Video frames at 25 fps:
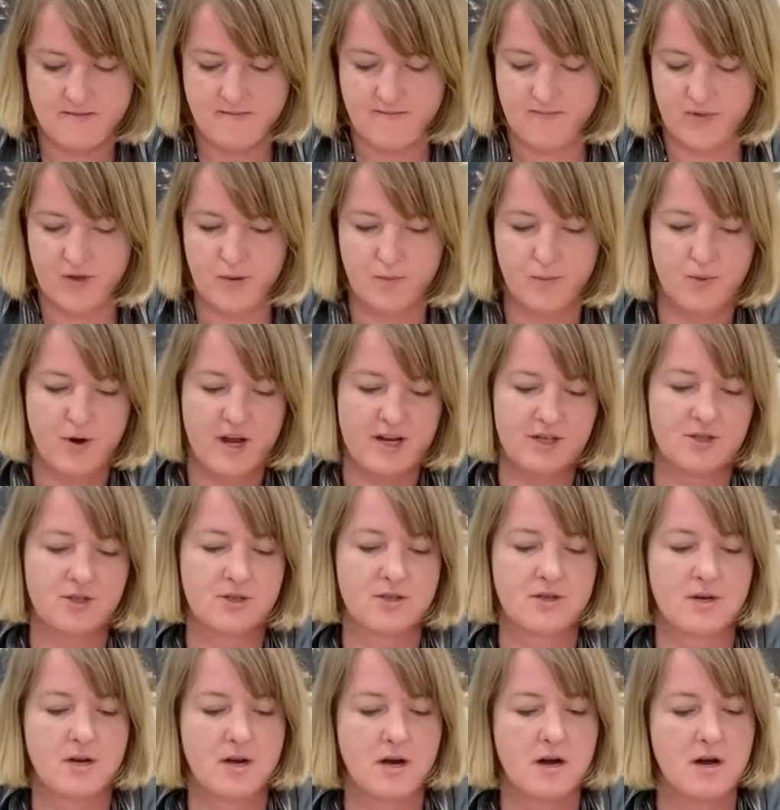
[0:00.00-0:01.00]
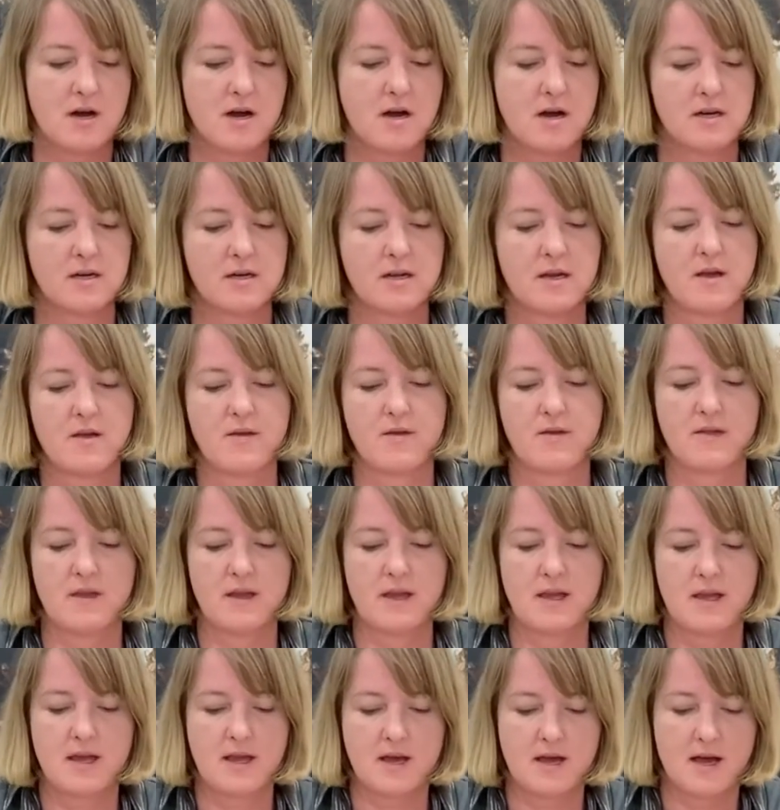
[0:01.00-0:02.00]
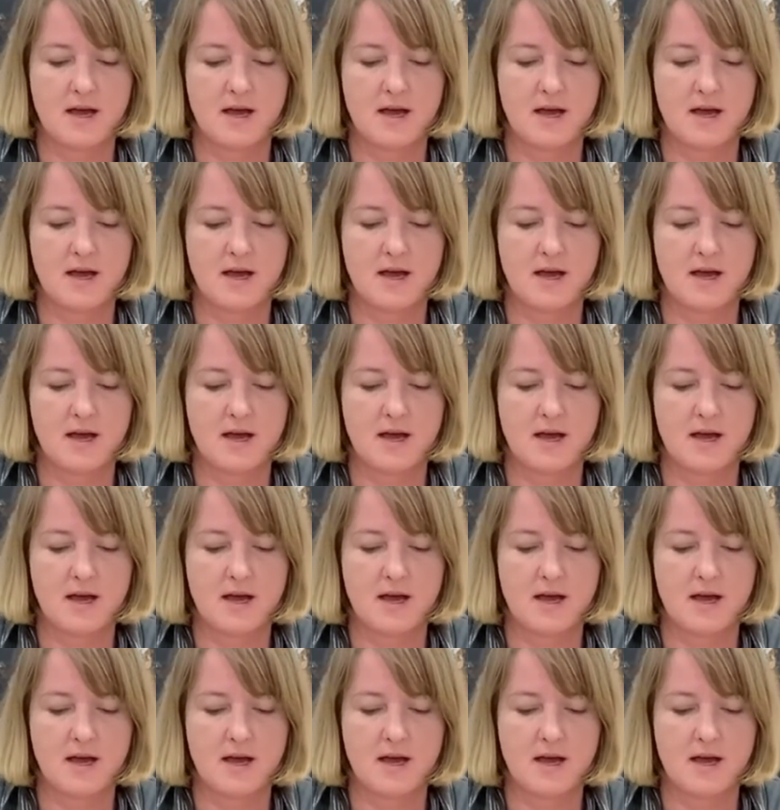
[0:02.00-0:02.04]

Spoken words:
the pressure on the